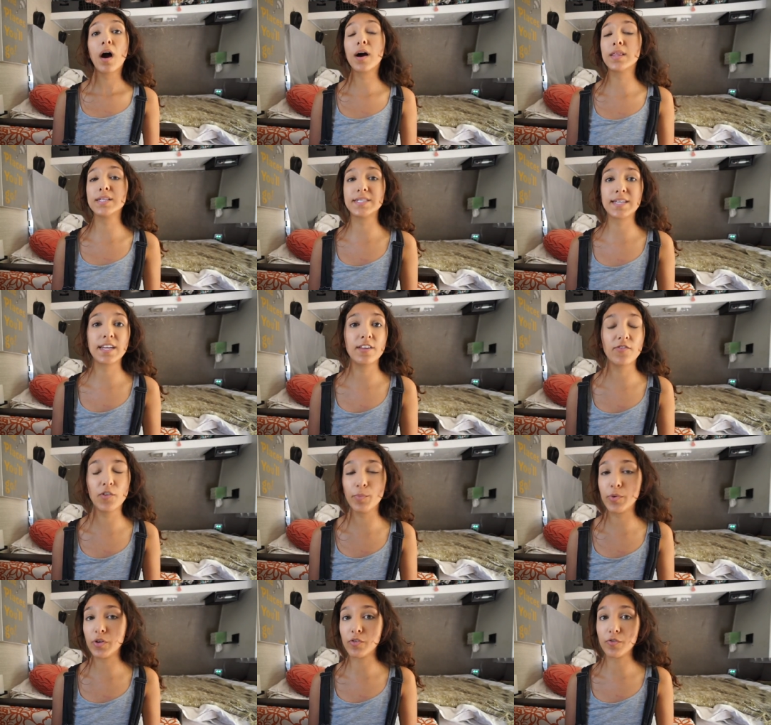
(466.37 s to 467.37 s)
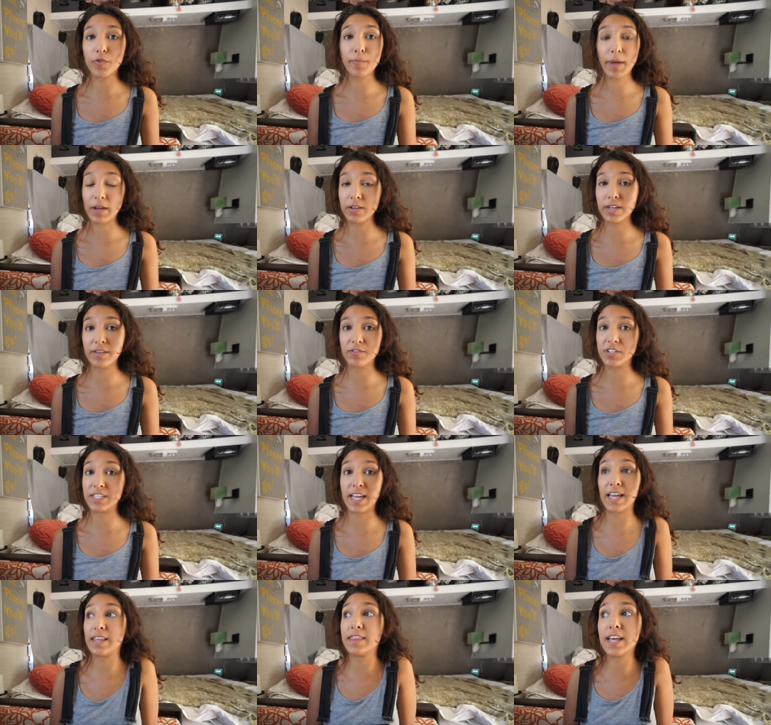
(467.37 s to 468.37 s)
on the side of a beautiful mountain every
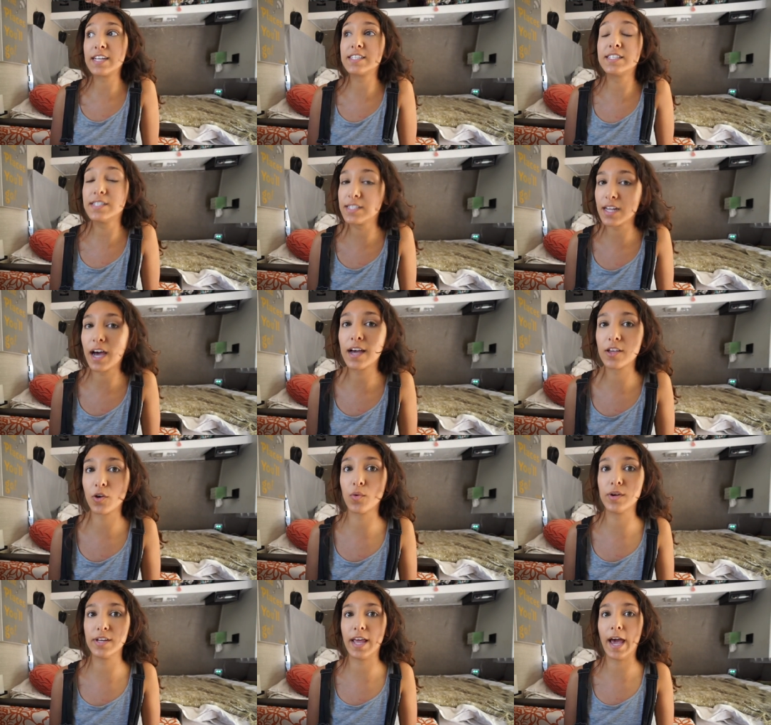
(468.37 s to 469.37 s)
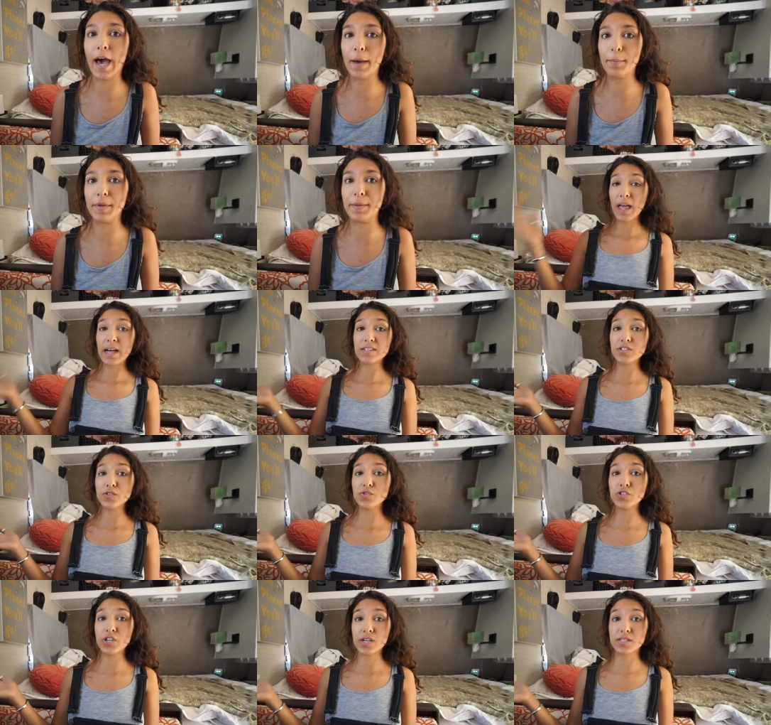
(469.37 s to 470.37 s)
day. That's not going to happen. As
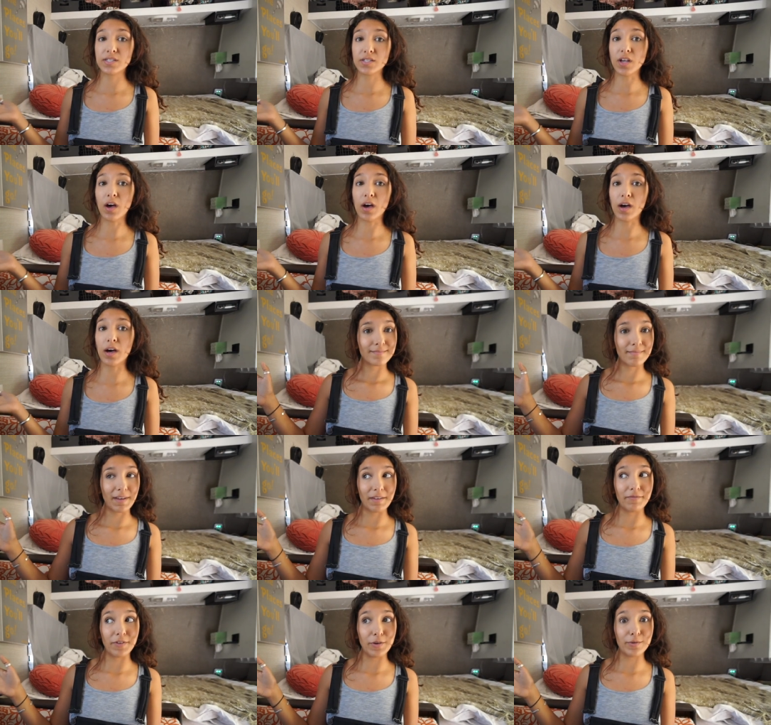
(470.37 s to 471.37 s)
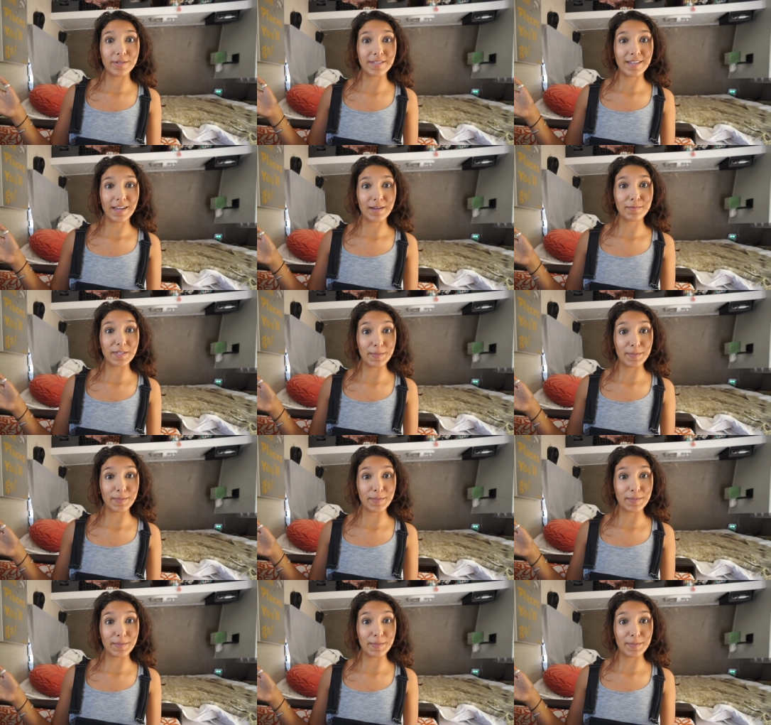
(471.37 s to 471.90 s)
you just saw, my view is not